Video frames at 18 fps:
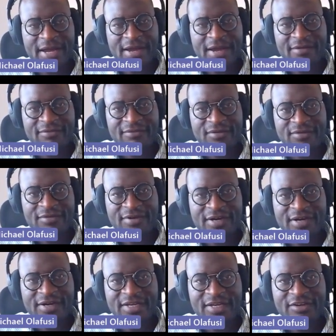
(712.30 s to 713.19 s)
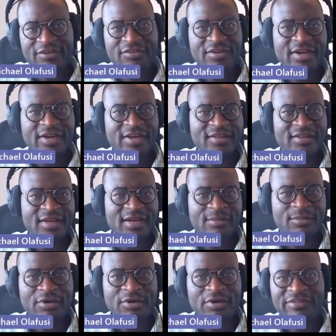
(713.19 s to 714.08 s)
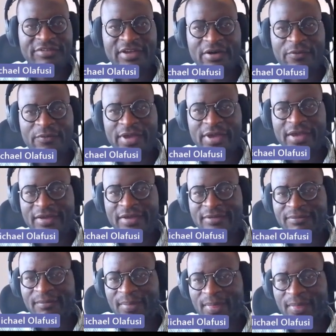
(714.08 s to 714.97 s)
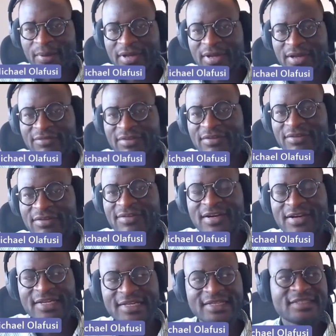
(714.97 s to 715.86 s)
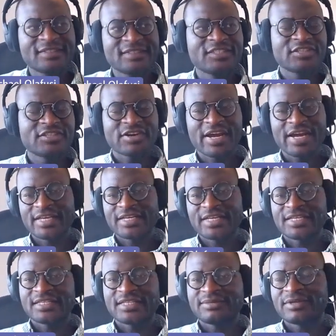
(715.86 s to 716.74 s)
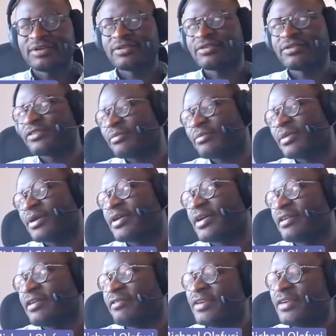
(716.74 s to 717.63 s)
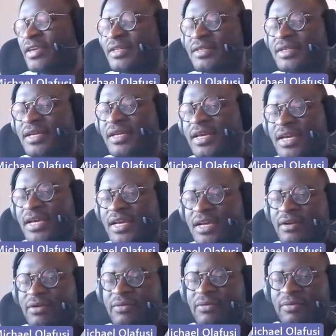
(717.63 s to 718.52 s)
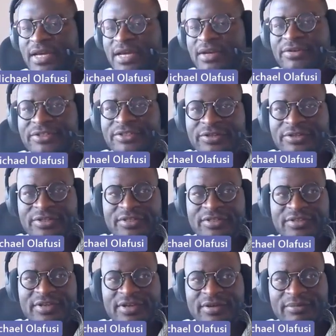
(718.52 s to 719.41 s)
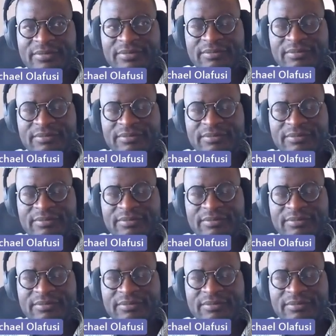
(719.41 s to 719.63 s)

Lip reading: I've never really tried it. I'm always aware, but I've never really tried it because somehow I feel why not just